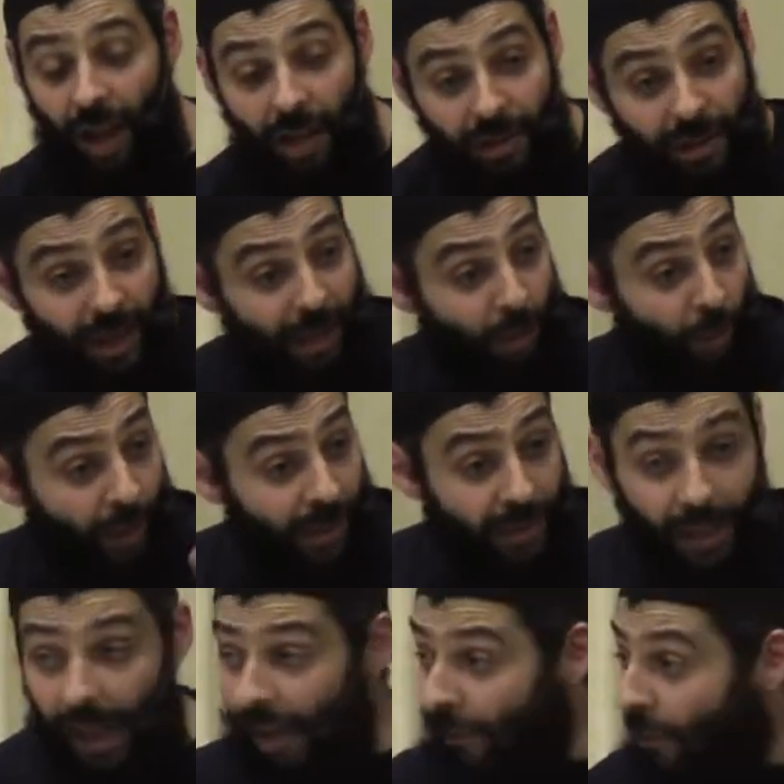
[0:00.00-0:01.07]
Unlike
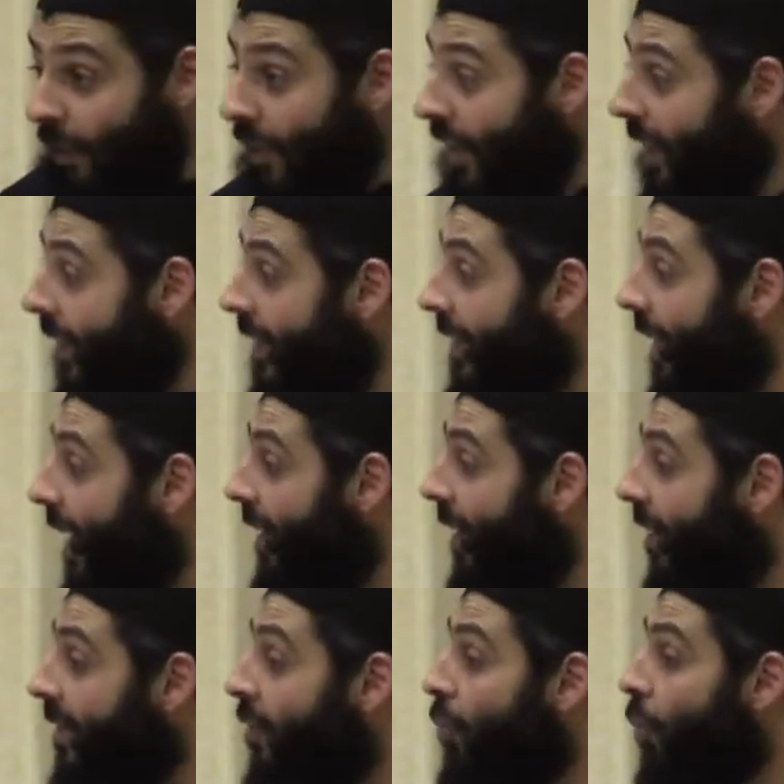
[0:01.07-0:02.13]
what everything is
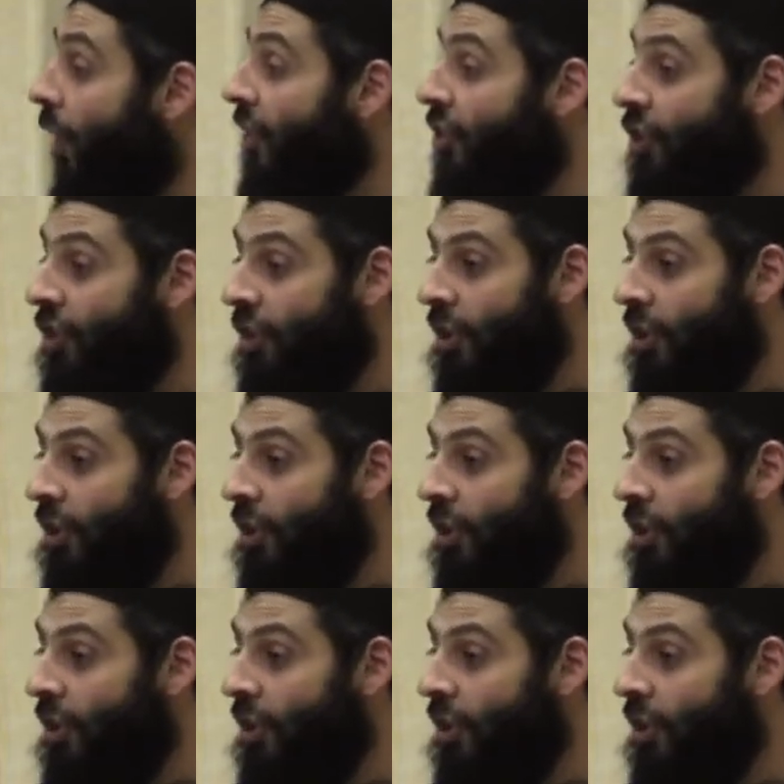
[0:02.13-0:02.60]
telling us to rush,